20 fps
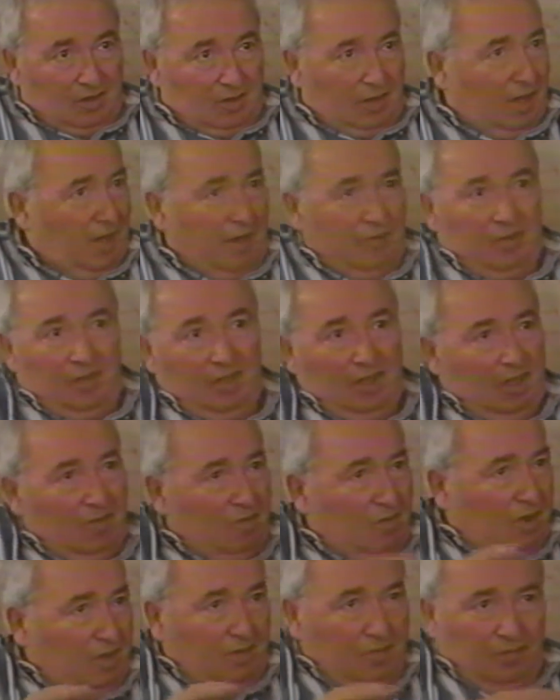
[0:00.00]
Everything
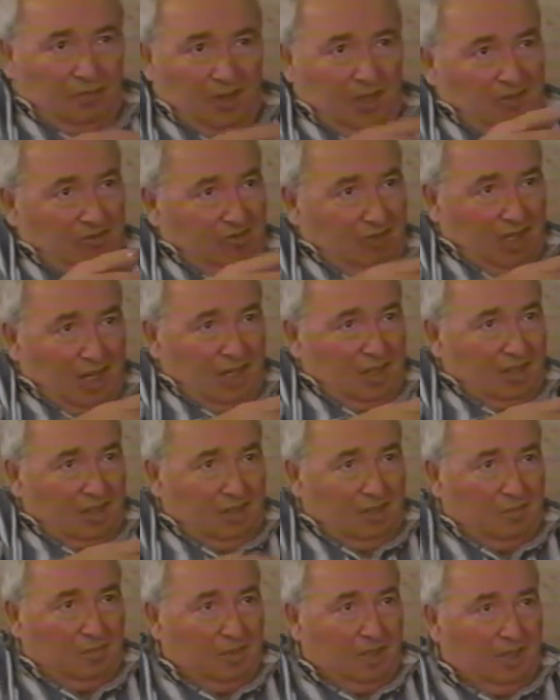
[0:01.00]
went fast right at
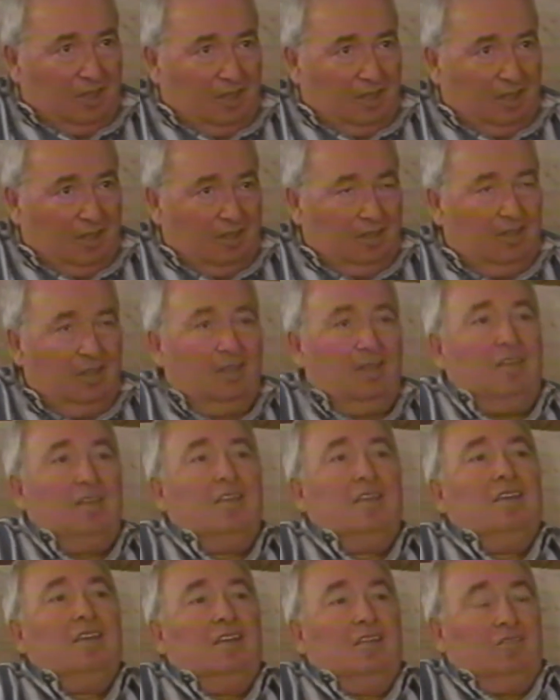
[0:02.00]
the beginning there.
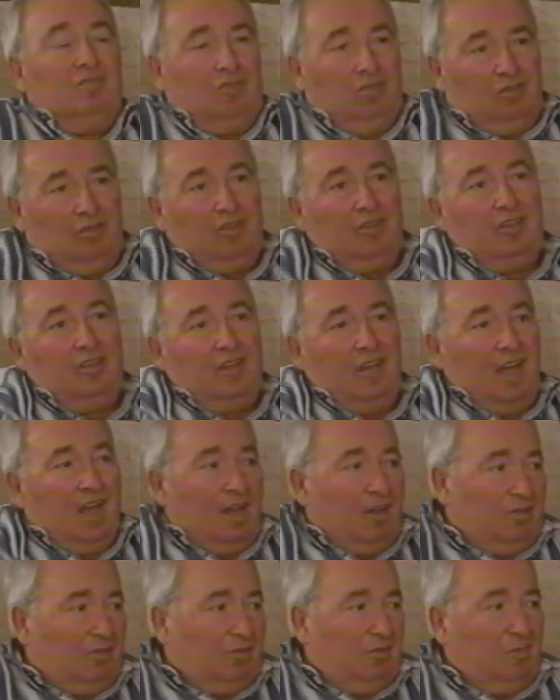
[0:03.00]
To learn
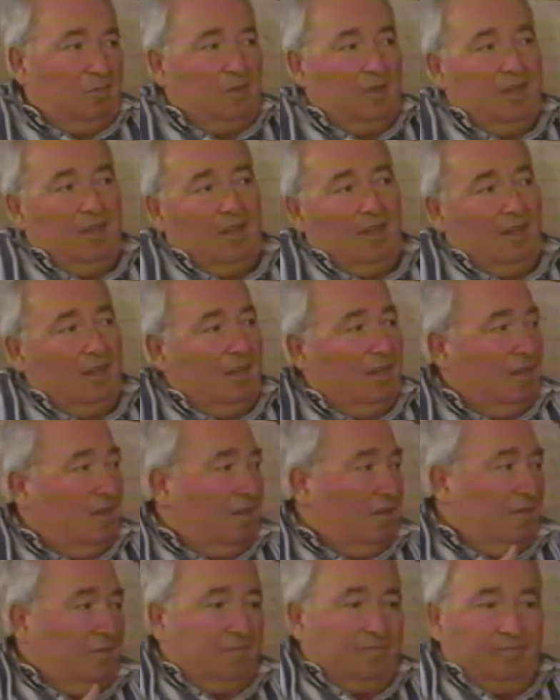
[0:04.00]
how to be a